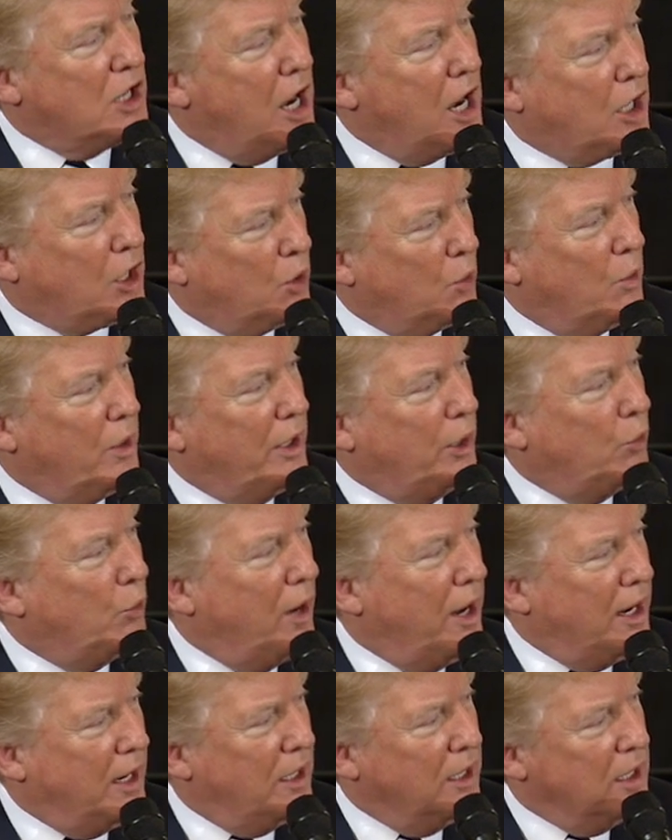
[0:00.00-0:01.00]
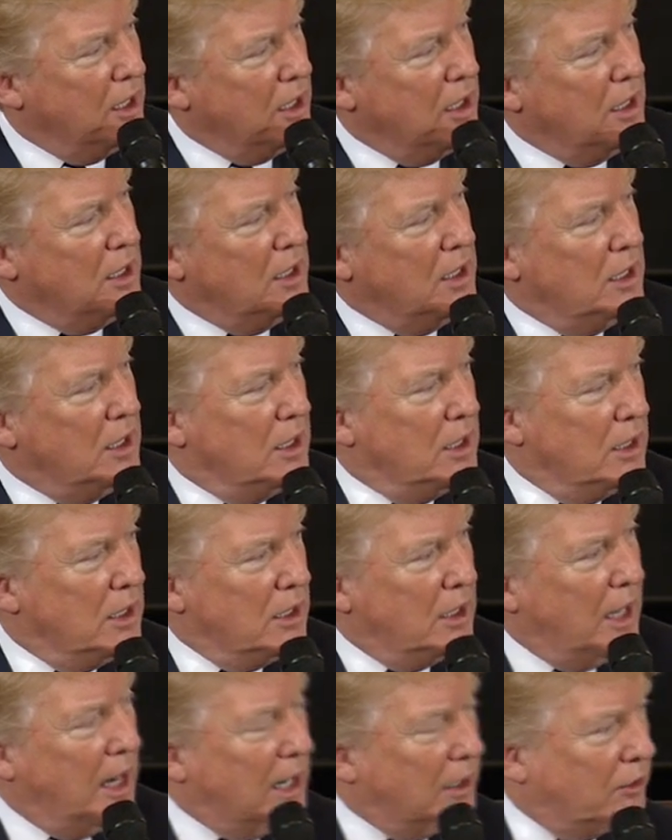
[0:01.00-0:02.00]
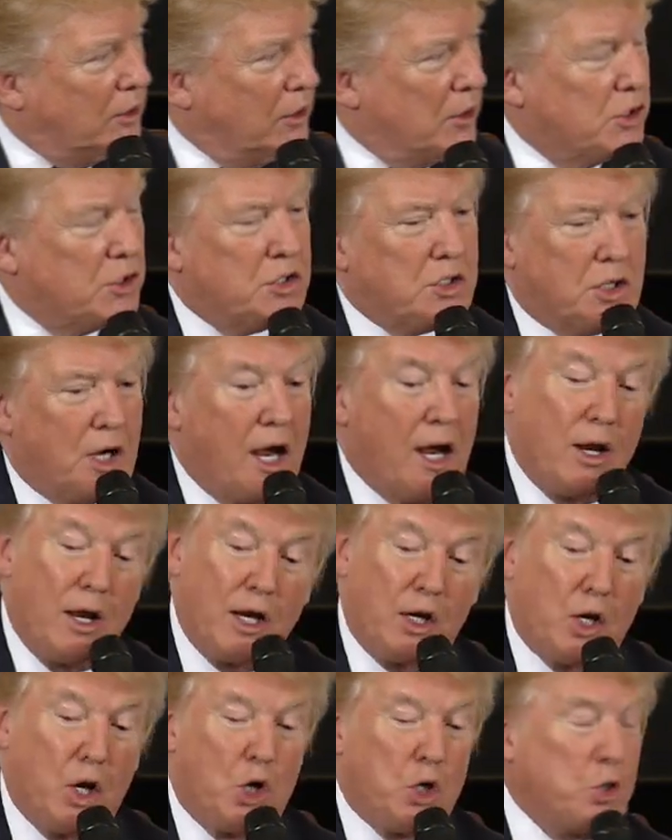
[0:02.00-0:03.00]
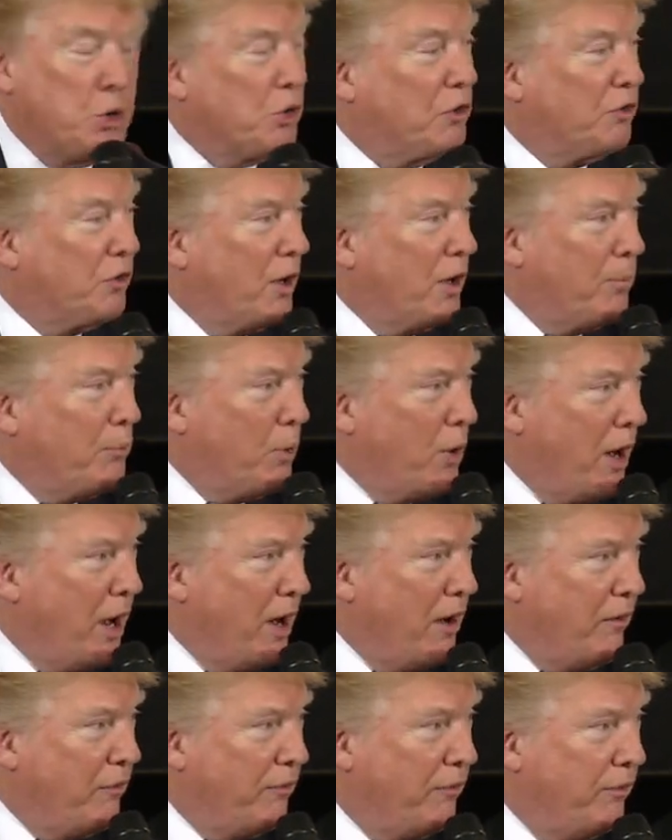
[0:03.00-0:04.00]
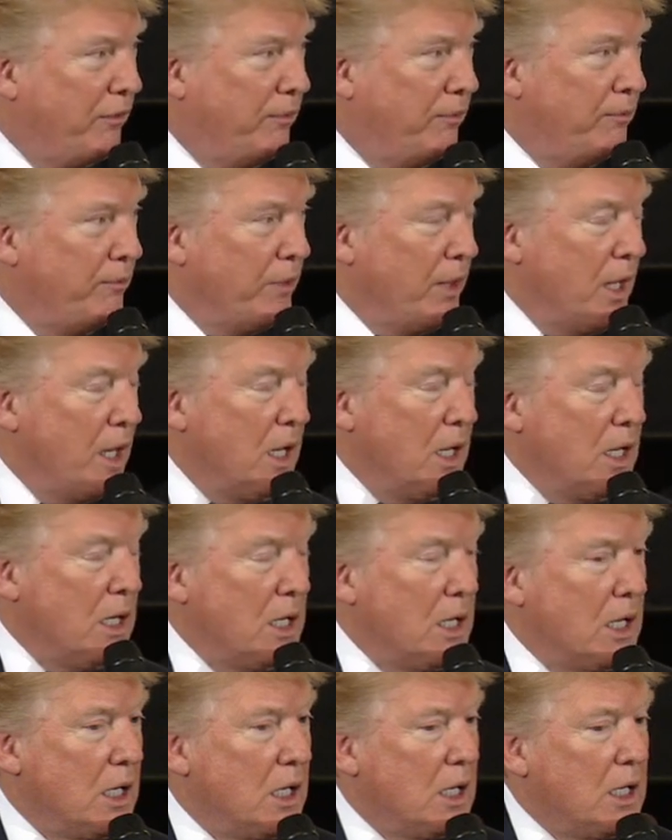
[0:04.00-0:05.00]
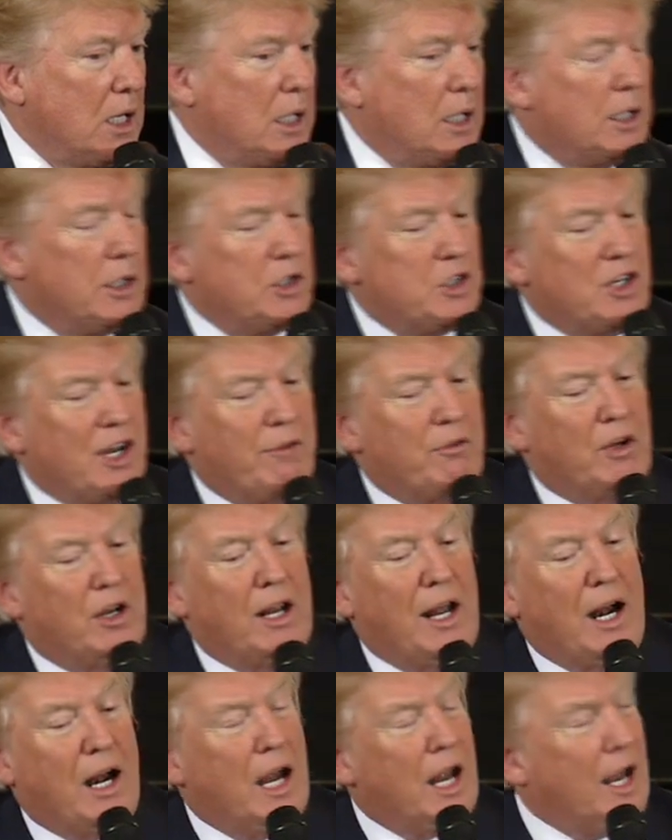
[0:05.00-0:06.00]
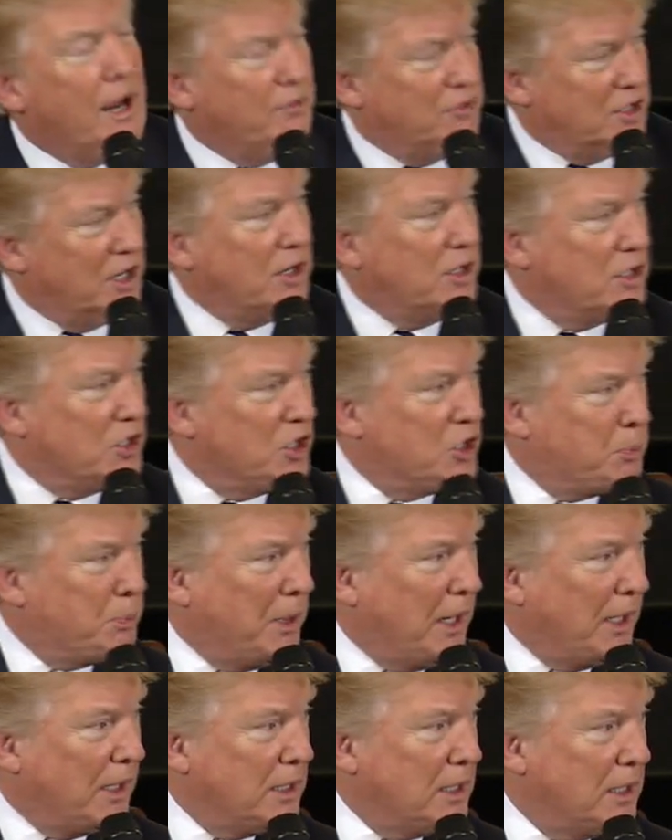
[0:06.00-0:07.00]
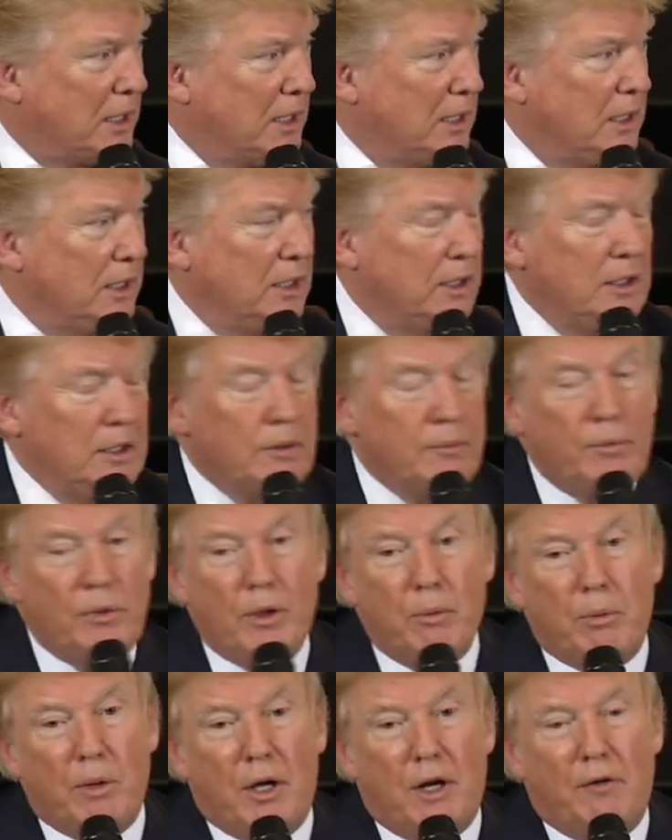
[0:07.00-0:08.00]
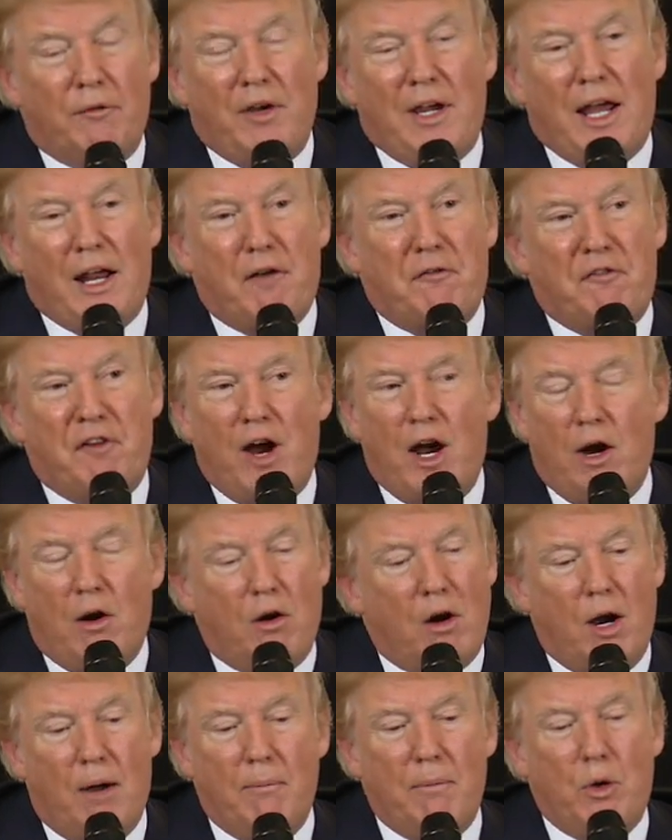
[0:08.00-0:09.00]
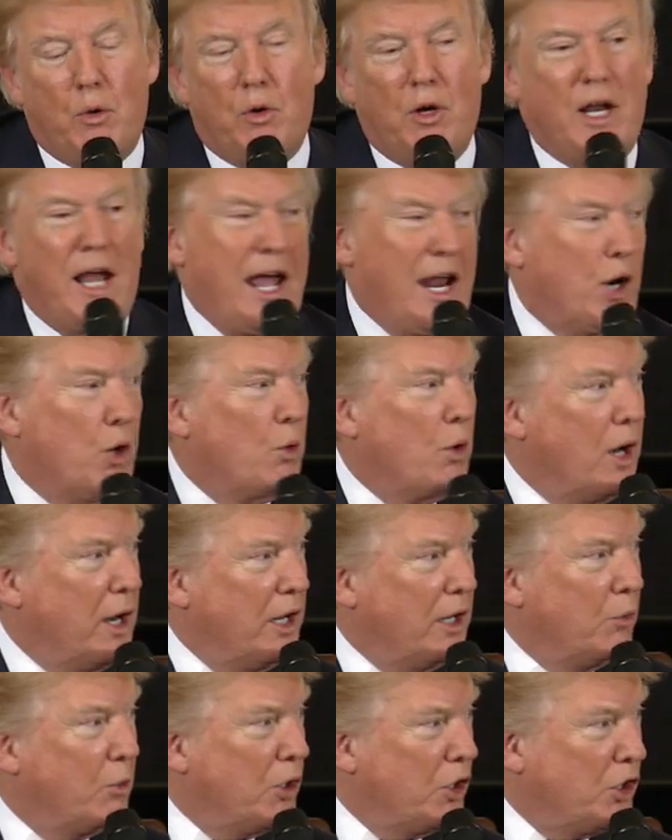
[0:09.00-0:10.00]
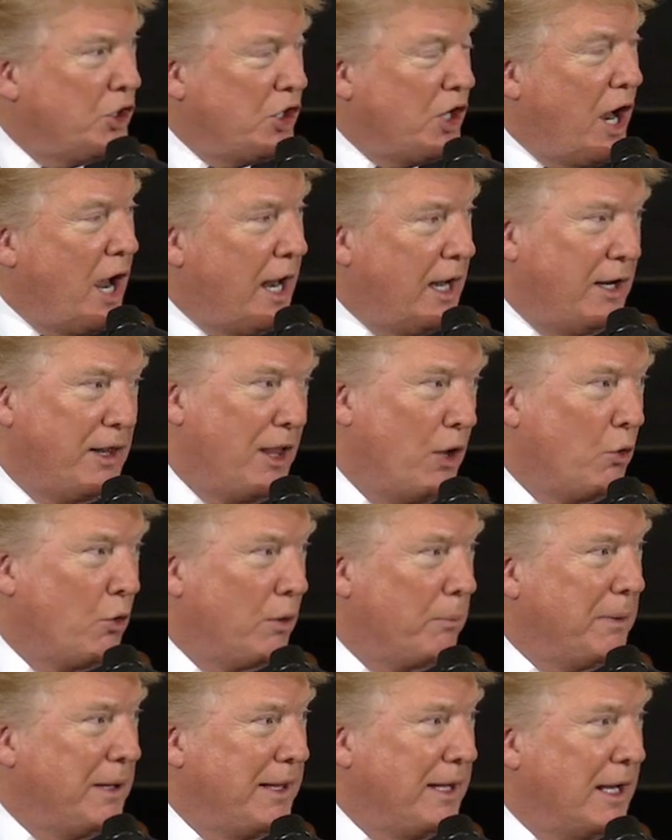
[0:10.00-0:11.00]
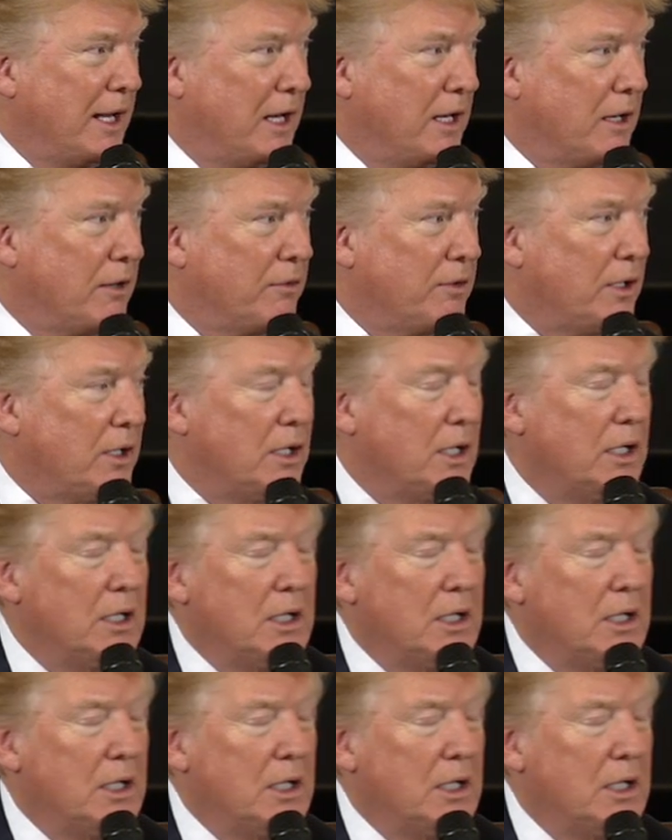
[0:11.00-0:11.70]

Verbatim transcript: locker when he ran at this guy, that coach was very brave. Uh, saved a lot of lives, I suspect. But if he had a firearm, he wouldn't have had a run. He would have shot, and that would have been the end of it.